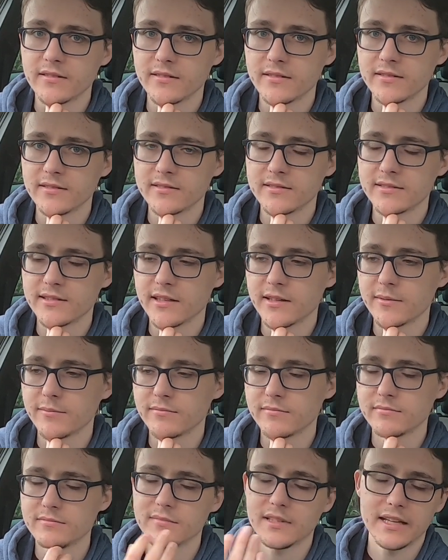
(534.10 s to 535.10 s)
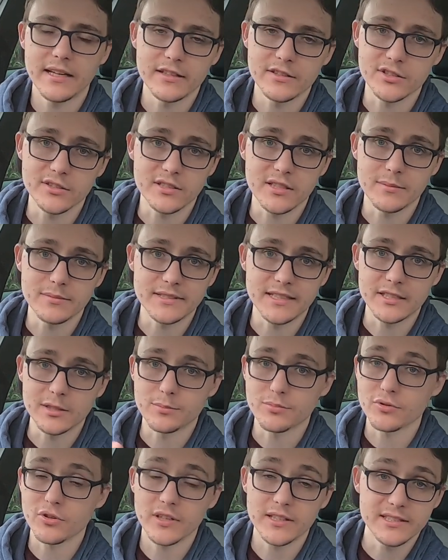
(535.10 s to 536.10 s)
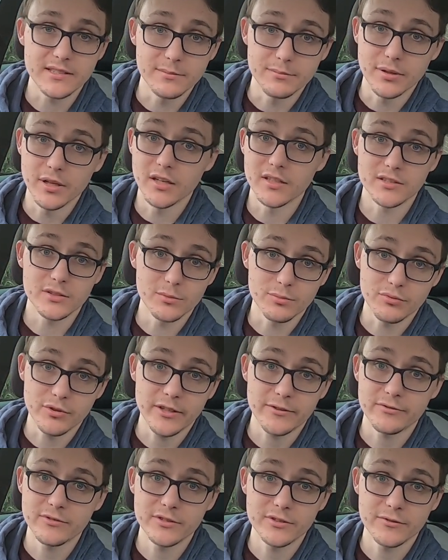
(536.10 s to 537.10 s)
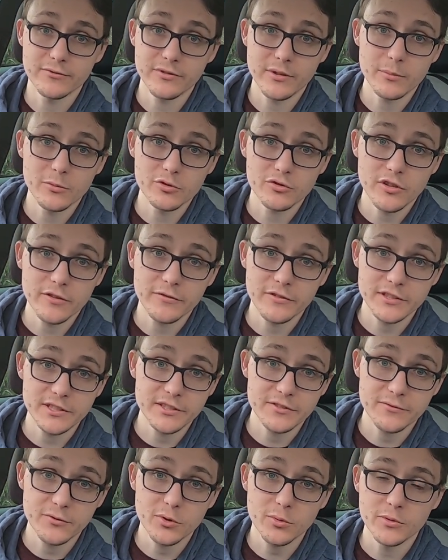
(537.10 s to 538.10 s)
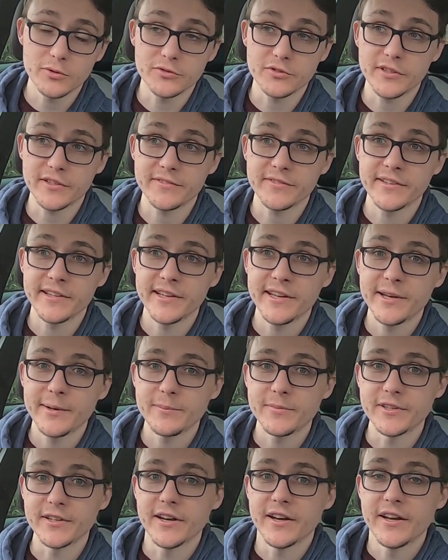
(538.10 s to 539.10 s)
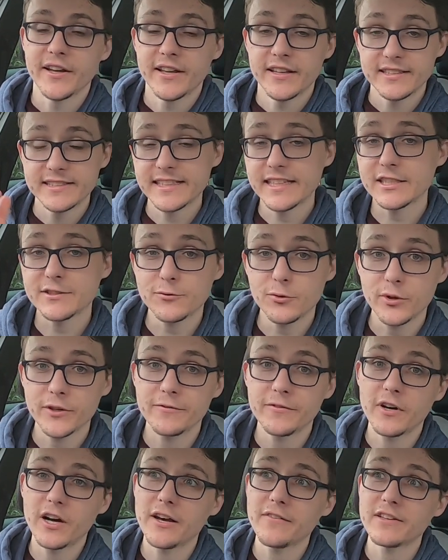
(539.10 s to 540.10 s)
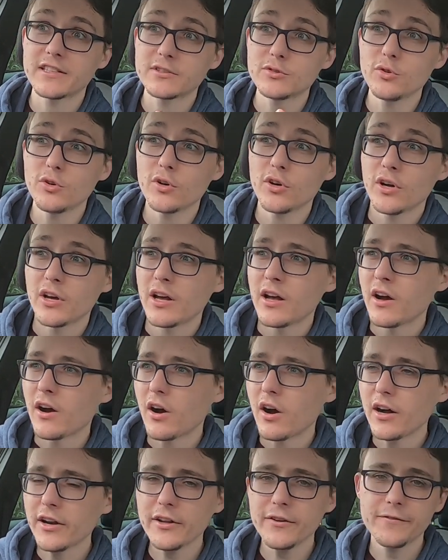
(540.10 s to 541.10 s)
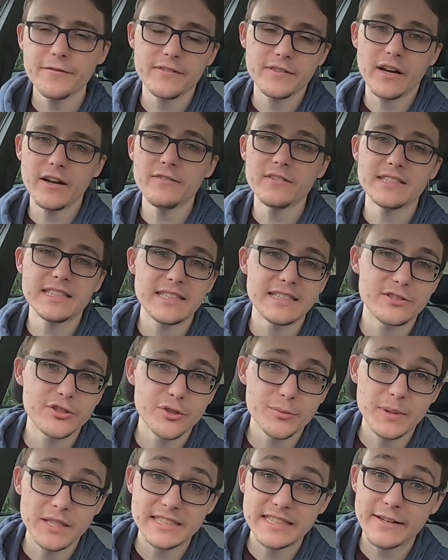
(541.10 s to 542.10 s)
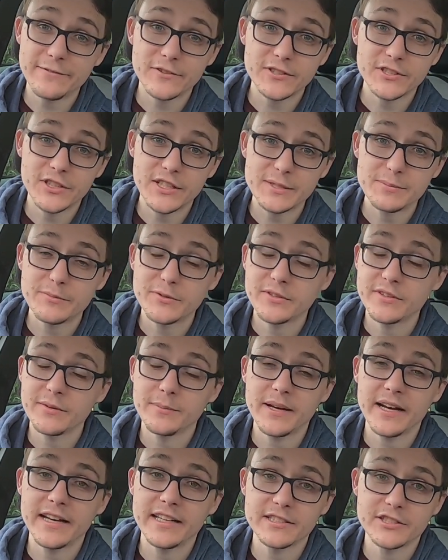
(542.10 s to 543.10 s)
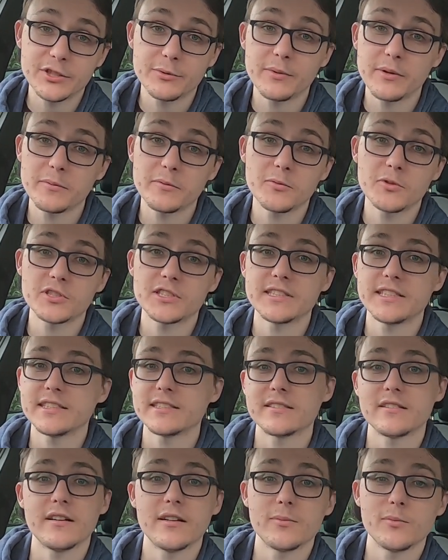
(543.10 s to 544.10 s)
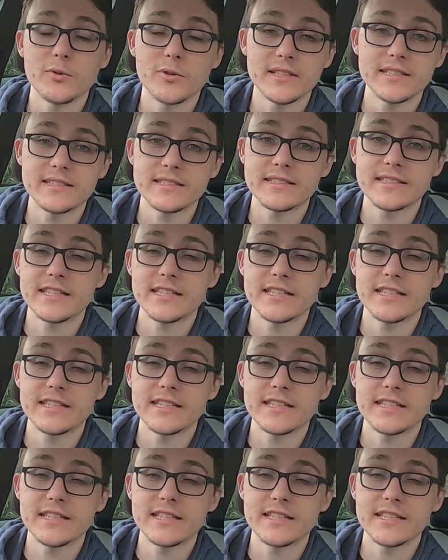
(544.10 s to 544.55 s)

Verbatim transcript: And then it just comes down to price and personal preference of front-wheel drive versus four-wheel drive. But CS45 is not, I haven't seen too much advertisement about it, so you might be watching this and going, what is